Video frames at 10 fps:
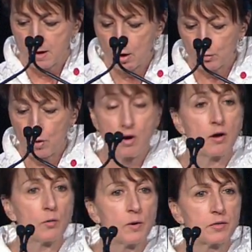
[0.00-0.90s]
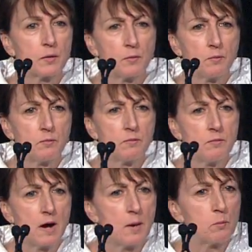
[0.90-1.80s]
along with a
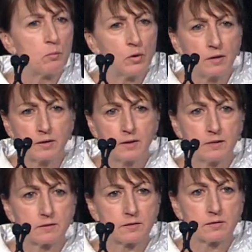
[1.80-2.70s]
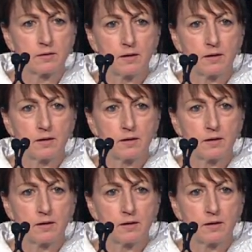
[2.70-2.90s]
brilliant